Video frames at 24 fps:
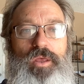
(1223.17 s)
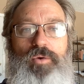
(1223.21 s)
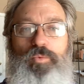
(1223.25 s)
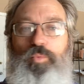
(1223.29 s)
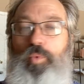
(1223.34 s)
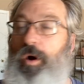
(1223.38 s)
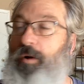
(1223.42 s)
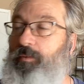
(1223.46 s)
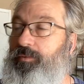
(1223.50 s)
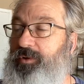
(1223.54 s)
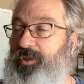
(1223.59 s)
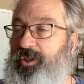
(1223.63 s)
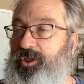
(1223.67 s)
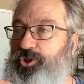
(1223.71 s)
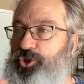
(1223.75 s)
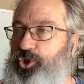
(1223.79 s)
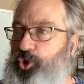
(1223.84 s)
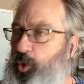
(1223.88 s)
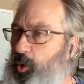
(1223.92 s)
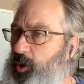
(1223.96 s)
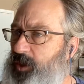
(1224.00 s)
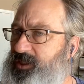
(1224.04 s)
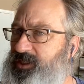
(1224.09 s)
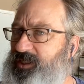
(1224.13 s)
What were the
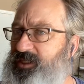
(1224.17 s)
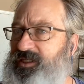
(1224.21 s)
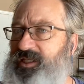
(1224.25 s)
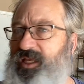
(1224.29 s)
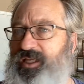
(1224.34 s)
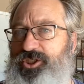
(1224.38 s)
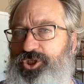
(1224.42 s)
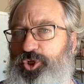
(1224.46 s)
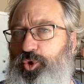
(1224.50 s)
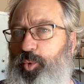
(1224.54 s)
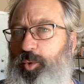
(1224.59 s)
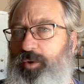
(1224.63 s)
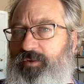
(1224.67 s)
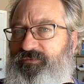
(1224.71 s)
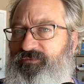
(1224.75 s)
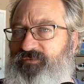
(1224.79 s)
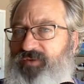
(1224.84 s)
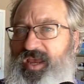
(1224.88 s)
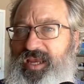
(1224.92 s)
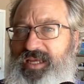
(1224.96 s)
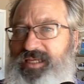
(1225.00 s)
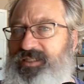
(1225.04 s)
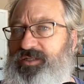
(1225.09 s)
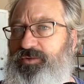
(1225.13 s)
choices that you were
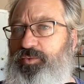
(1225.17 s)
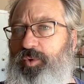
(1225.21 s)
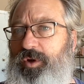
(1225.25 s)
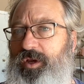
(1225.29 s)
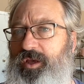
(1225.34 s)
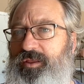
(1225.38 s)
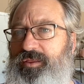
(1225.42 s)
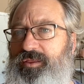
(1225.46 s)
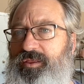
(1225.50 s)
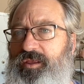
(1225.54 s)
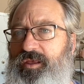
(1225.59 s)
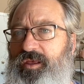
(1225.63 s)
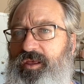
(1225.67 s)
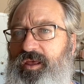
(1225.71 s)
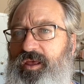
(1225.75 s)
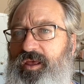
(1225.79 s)
faced with?